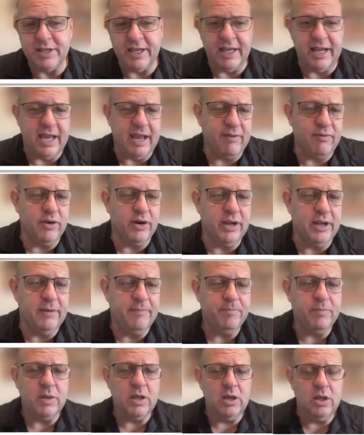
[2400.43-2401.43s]
that every
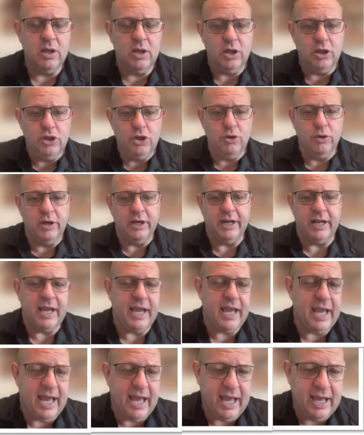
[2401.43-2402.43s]
unit
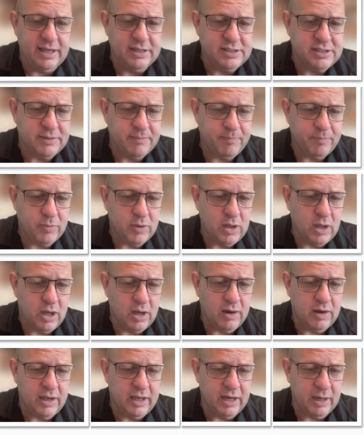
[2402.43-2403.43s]
has
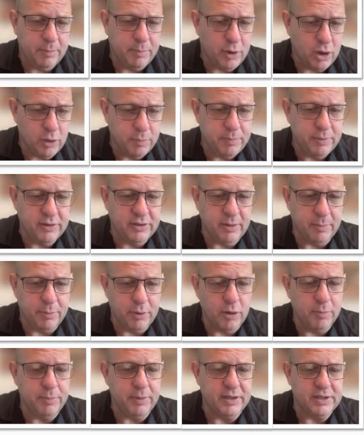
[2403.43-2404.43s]
and the
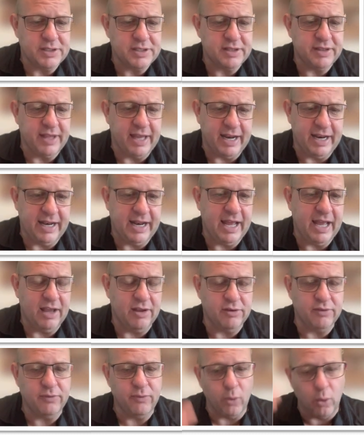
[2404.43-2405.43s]
purpose that it
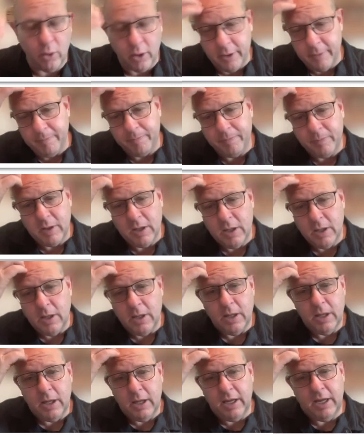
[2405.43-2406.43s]
has for it.
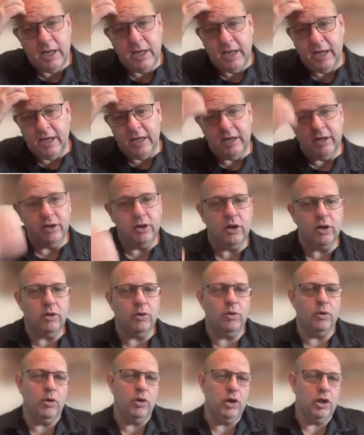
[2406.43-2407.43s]
And
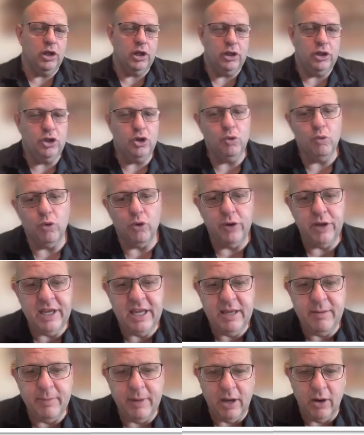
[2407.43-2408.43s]
you will
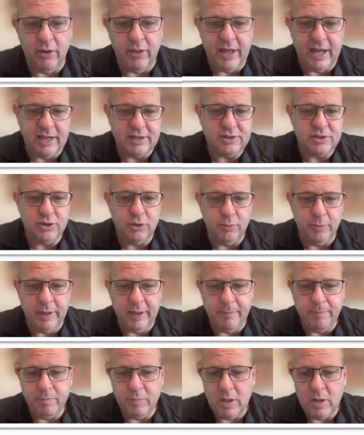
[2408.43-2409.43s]
email that to me